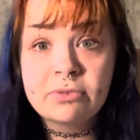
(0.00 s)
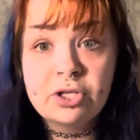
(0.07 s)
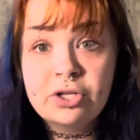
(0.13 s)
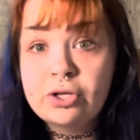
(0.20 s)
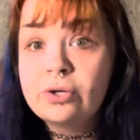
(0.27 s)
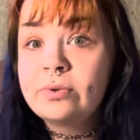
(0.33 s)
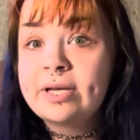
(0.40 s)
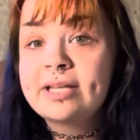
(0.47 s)

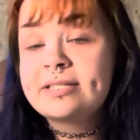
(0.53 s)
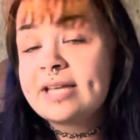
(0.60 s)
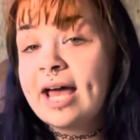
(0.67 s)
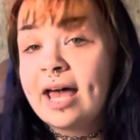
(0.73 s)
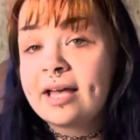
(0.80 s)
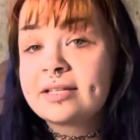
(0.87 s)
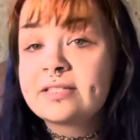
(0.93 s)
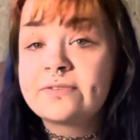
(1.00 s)
You get
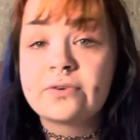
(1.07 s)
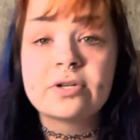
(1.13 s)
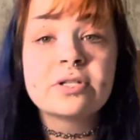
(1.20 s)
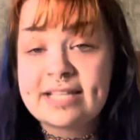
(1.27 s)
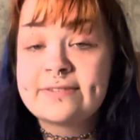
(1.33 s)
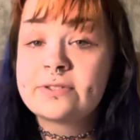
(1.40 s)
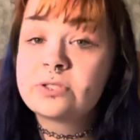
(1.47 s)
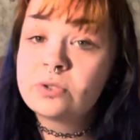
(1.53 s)
taxed for,
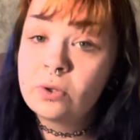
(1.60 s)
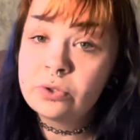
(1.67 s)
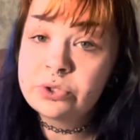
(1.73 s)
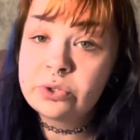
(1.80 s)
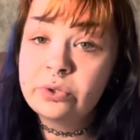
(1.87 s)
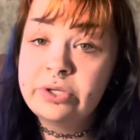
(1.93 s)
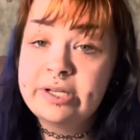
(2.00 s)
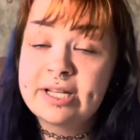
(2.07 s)
for
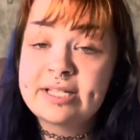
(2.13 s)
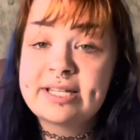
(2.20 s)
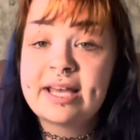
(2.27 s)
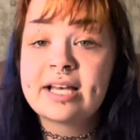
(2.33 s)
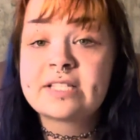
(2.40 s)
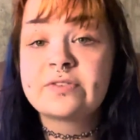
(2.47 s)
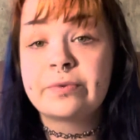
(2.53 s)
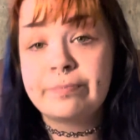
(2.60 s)
social, you get
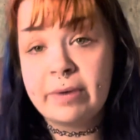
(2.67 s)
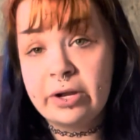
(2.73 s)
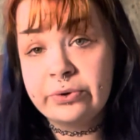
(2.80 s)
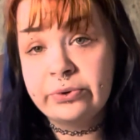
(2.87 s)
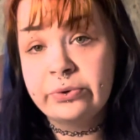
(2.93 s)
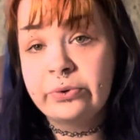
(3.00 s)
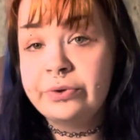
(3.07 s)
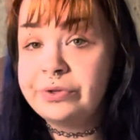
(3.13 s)
taxed for
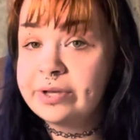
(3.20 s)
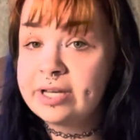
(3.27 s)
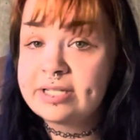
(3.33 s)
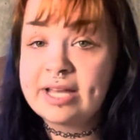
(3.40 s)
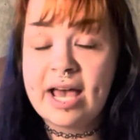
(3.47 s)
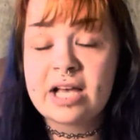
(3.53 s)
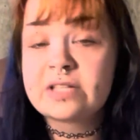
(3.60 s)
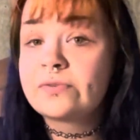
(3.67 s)
medical, you get
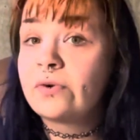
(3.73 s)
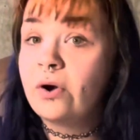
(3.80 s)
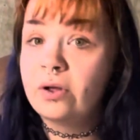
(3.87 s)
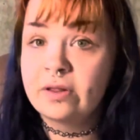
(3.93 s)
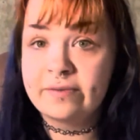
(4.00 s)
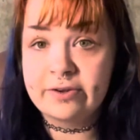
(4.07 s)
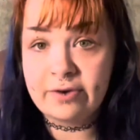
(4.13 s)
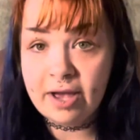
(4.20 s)
taxed for
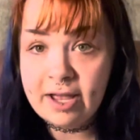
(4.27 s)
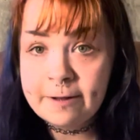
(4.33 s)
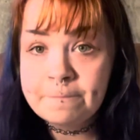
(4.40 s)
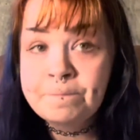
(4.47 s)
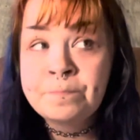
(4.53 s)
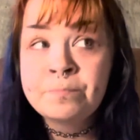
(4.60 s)
all of it, right?